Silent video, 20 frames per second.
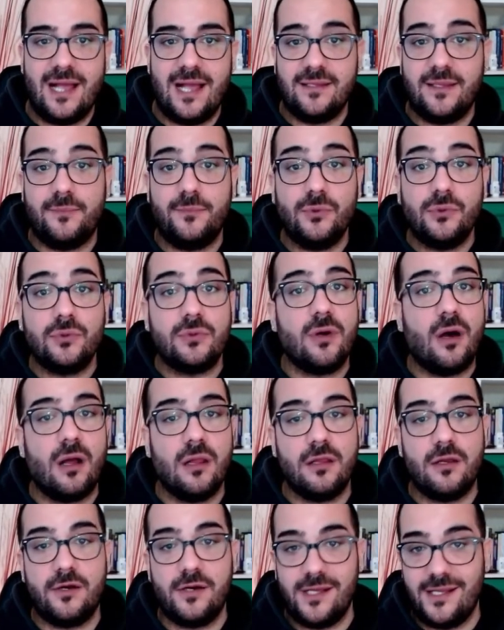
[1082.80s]
the blue
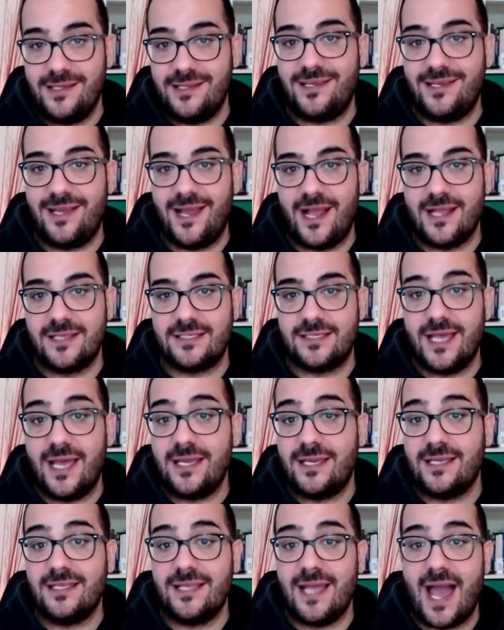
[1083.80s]
color indicates
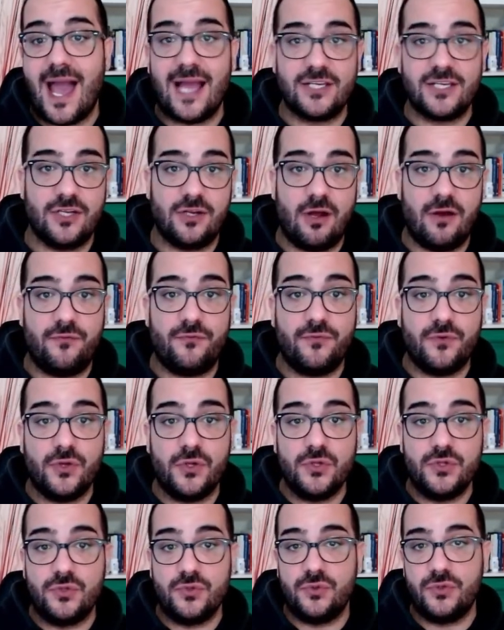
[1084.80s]
taking the action of
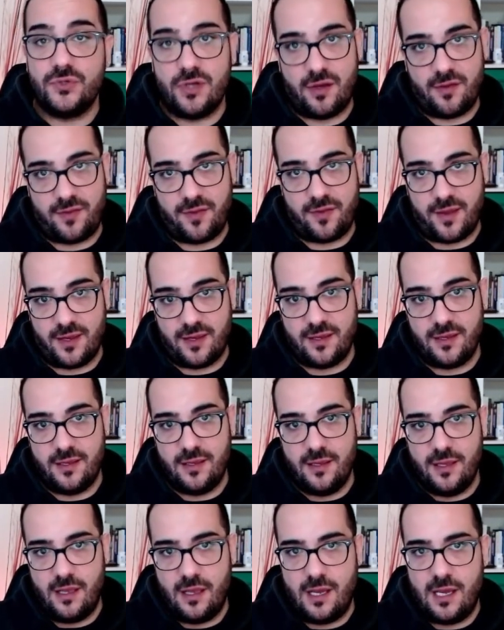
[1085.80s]
do nothing.
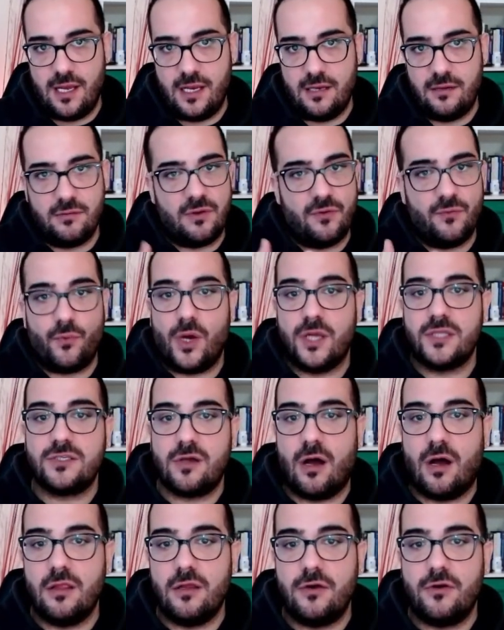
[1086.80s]
And the white
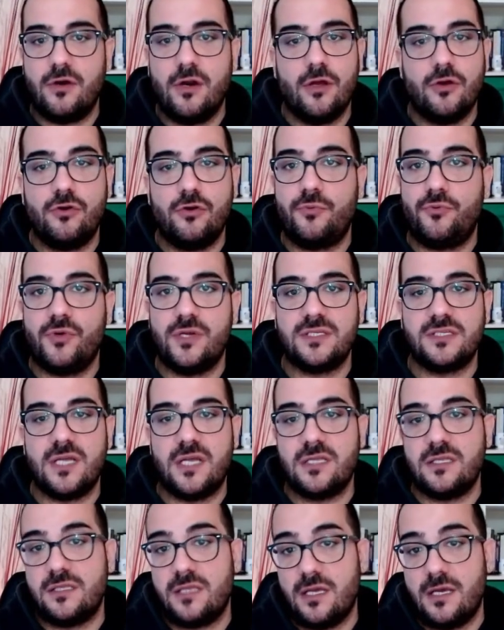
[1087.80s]
color
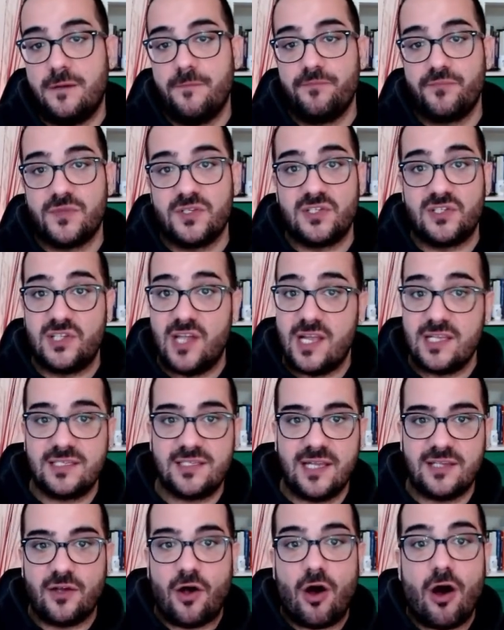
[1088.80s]
represents the states
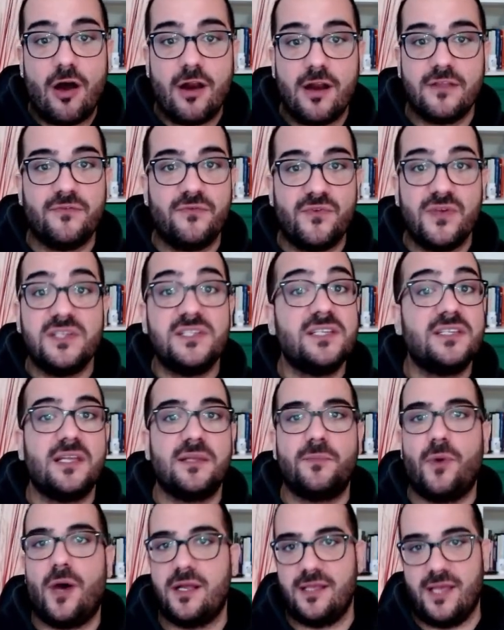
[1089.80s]
that aren't
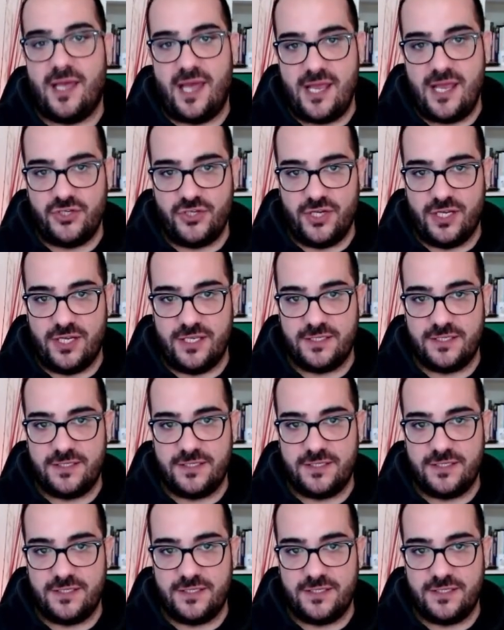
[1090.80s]
visited by the agent.